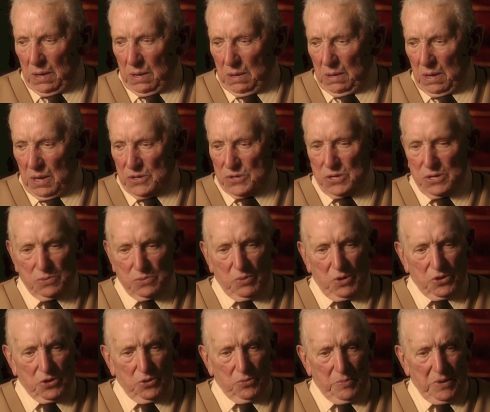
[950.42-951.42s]
I says,
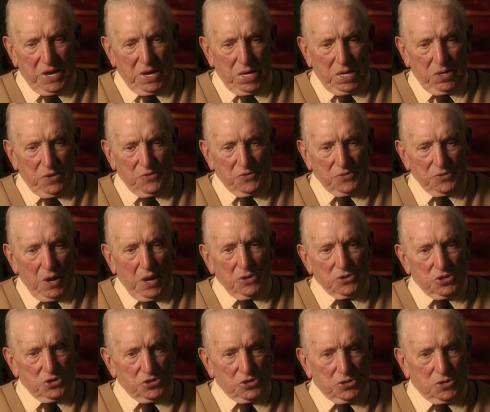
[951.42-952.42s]
"What do you mean?"
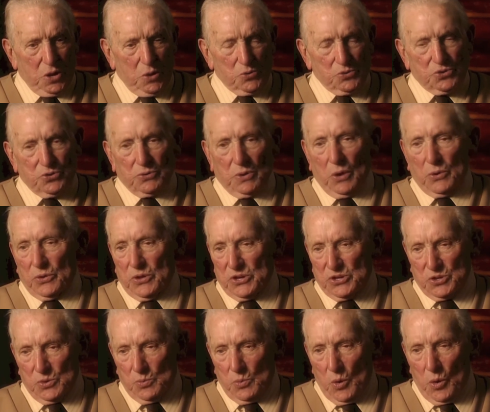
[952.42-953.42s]
She says, "Don't you know
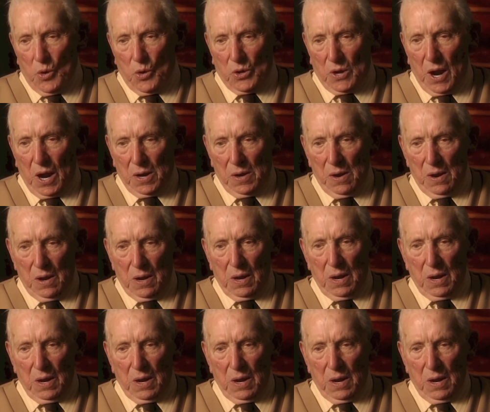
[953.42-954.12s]
there's a war on?"